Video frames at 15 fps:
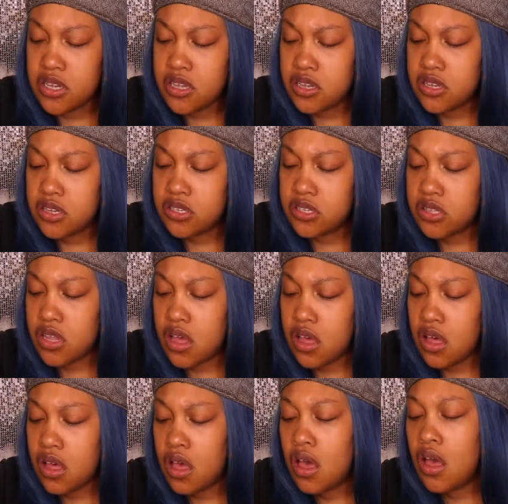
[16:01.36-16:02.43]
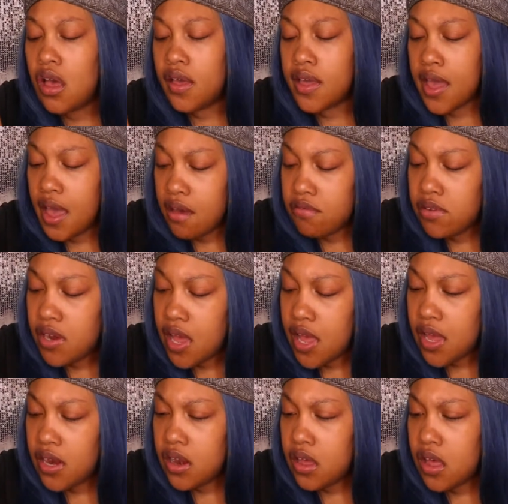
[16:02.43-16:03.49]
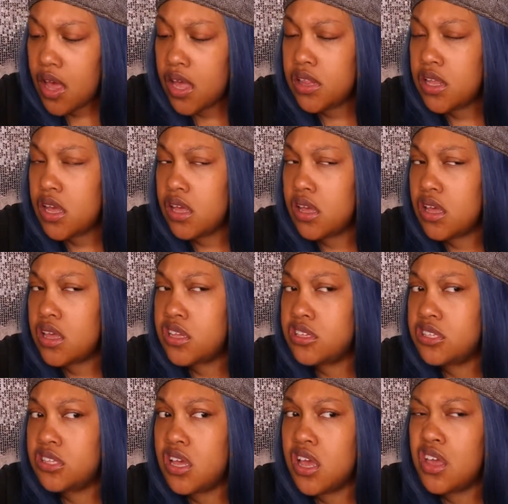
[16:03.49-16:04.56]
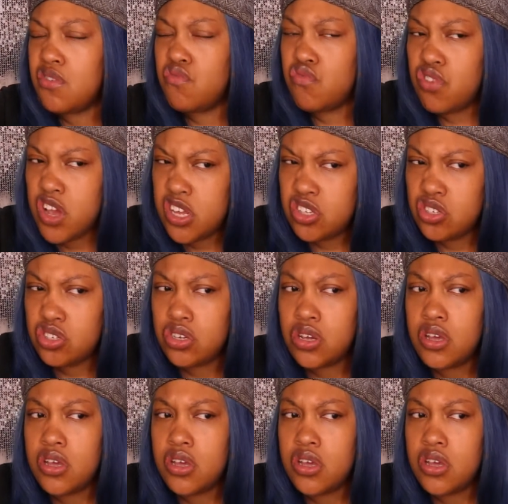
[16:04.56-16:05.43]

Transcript: is the Carolina, I think, is the enriched